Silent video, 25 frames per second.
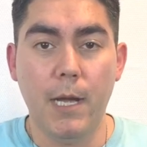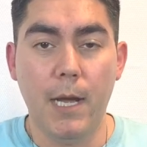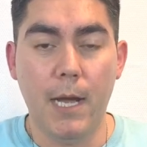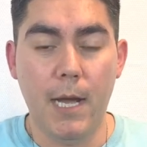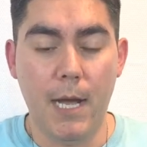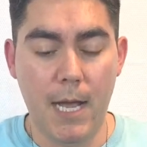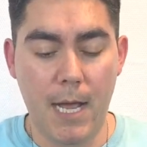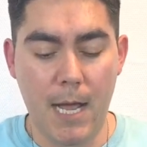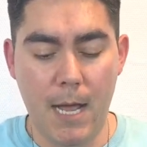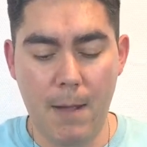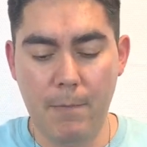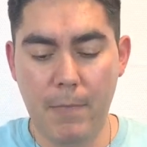
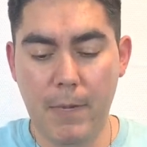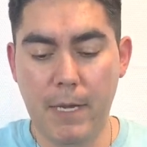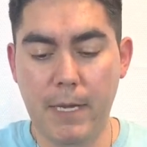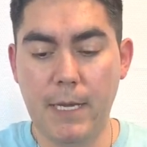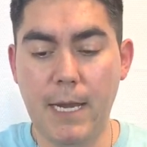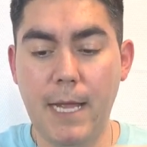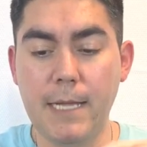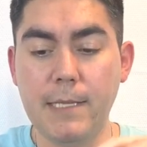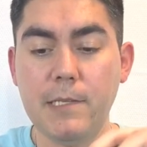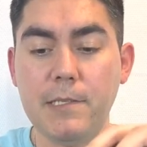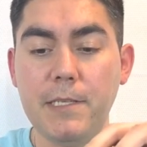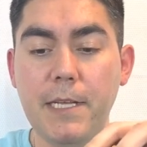Um,
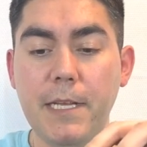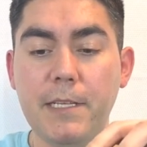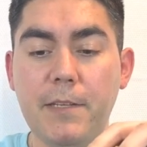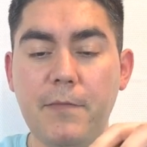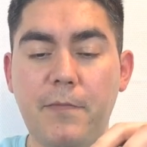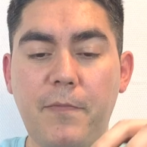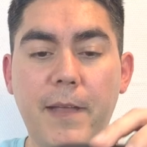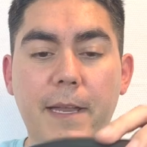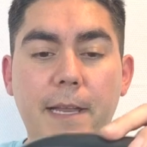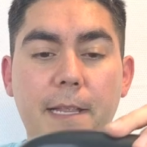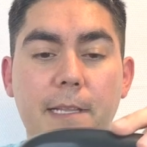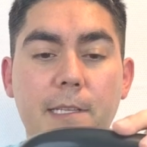and I just need to
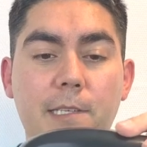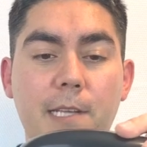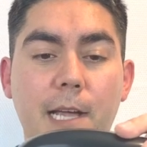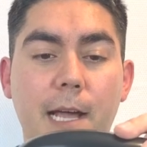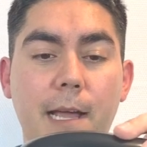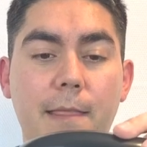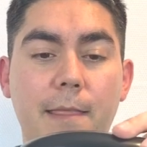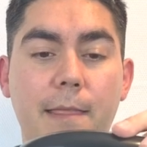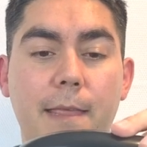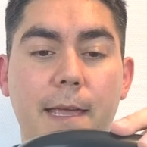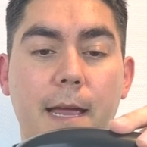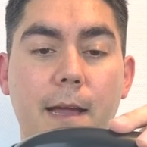fit
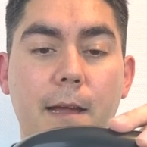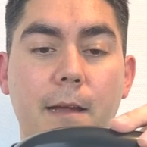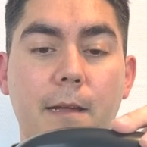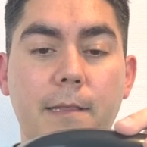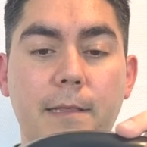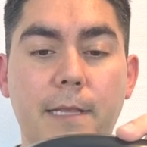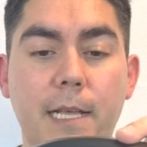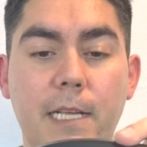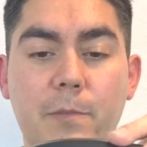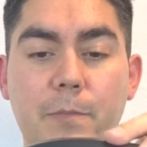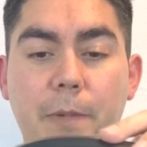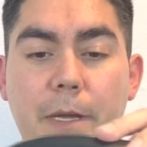inside there.
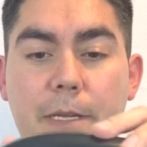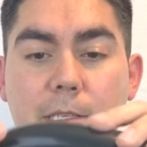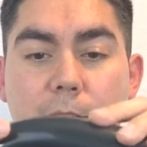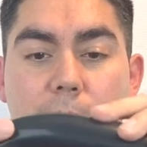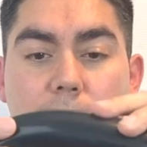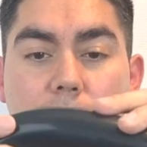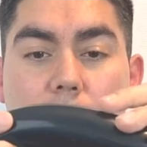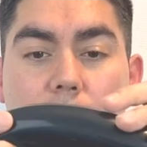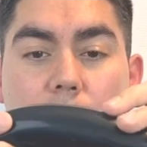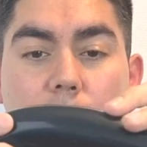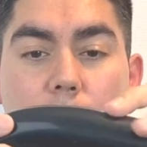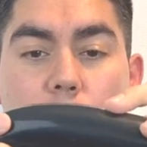That's
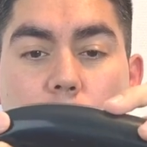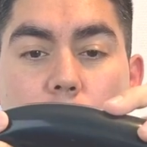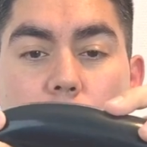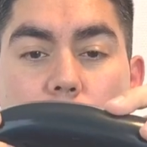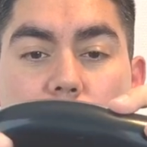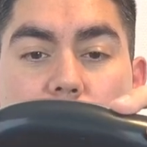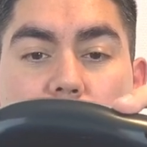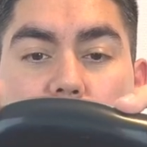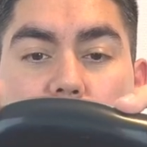basically all I'm going